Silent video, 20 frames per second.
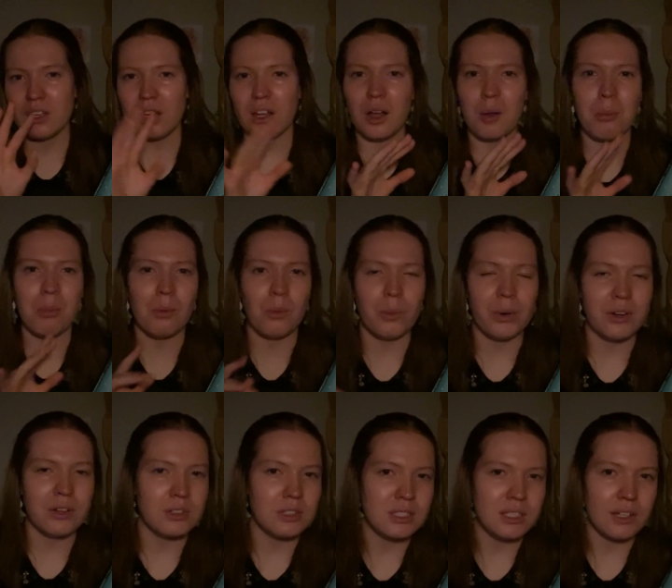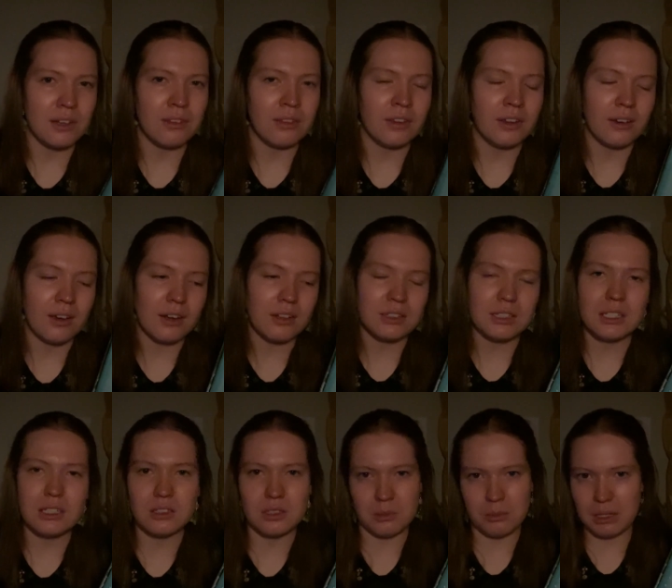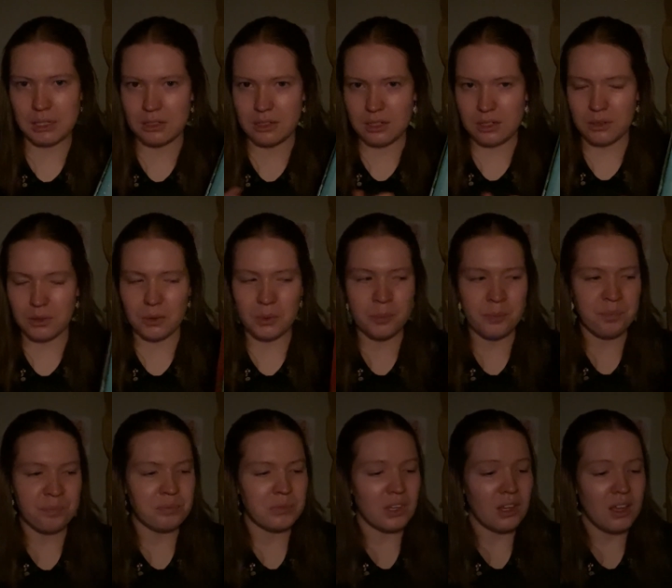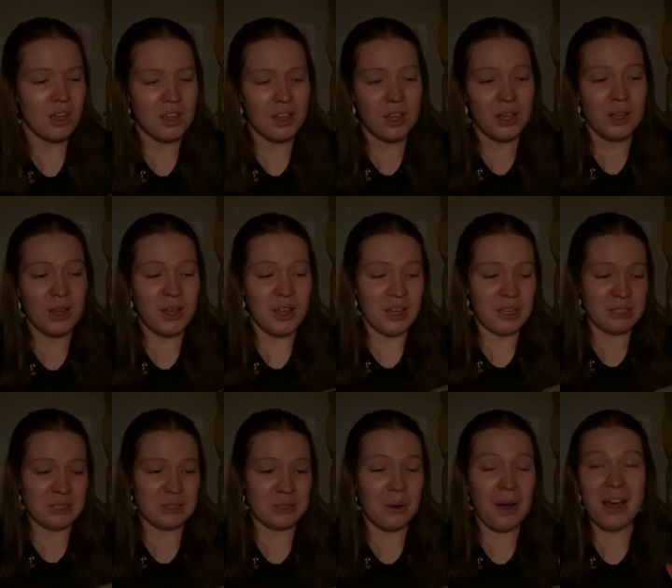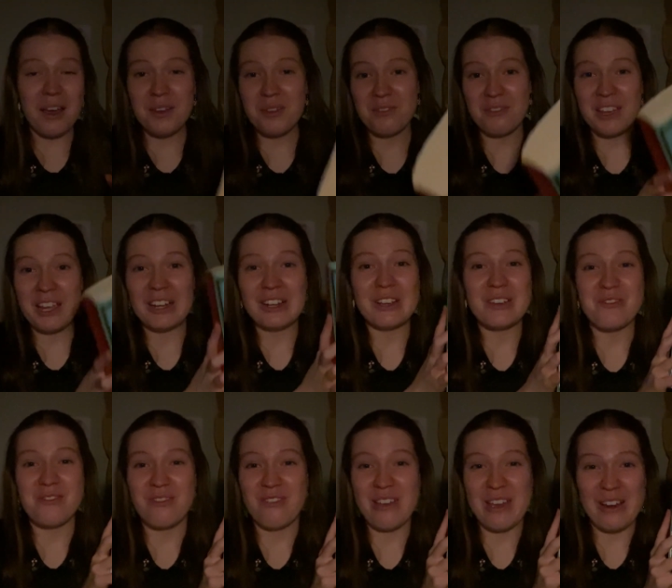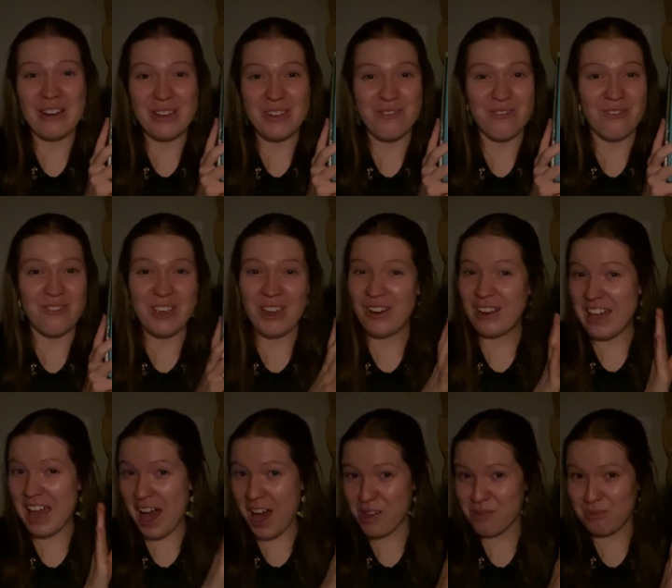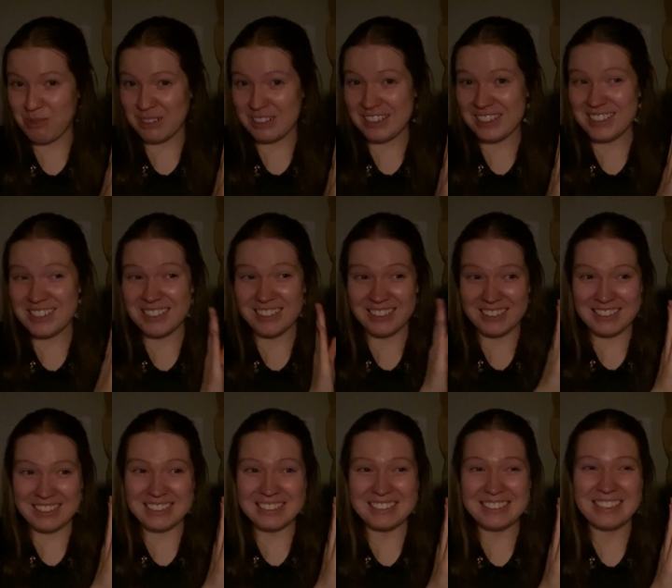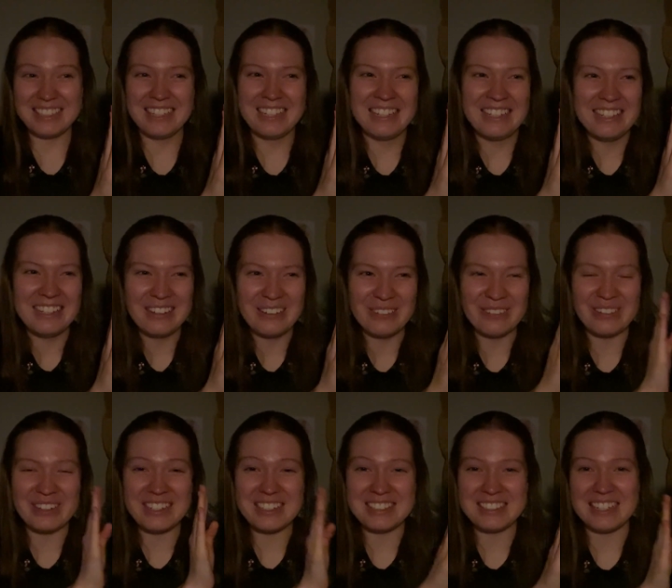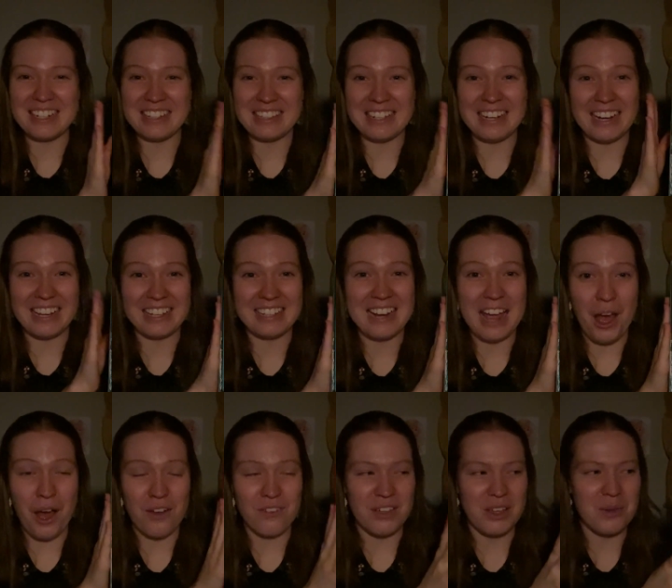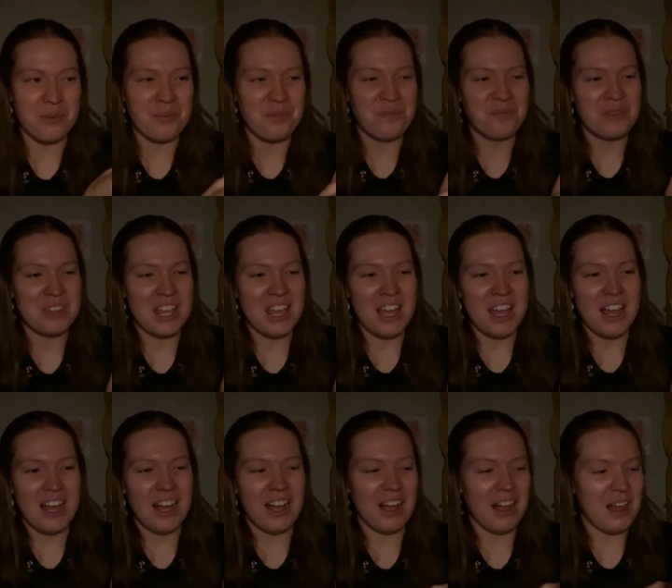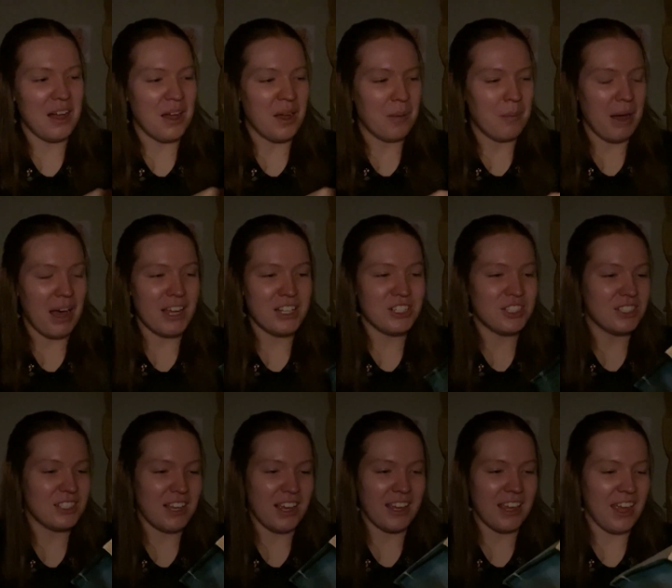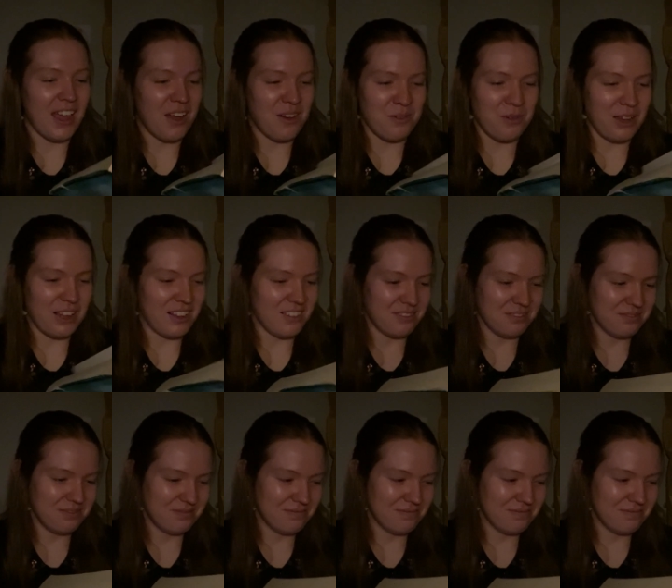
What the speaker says: a couple words here and there. I don't think it's a big deal. So I very, very, very happily took this when he said that I could have it. I can't wait.